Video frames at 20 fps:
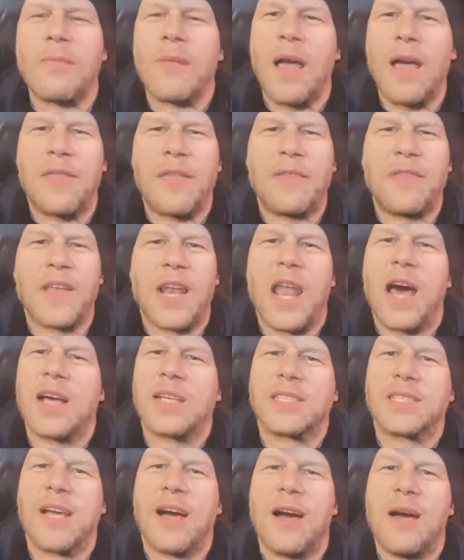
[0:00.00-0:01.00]
I think the
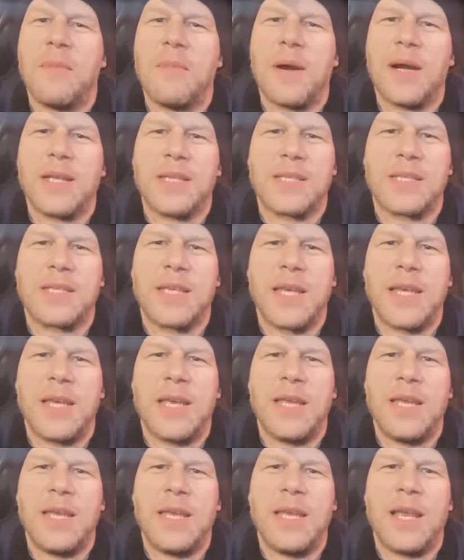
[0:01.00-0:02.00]
last time I'd
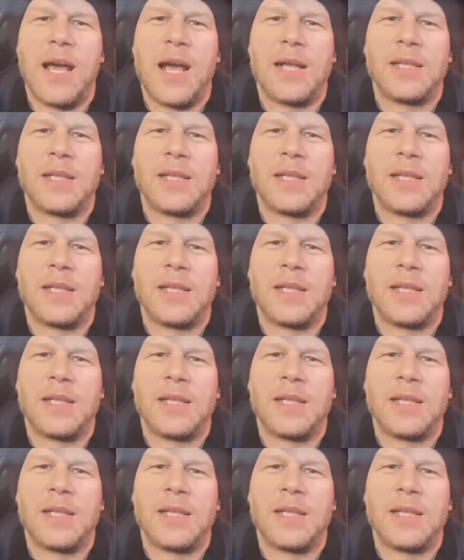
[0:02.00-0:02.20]
seen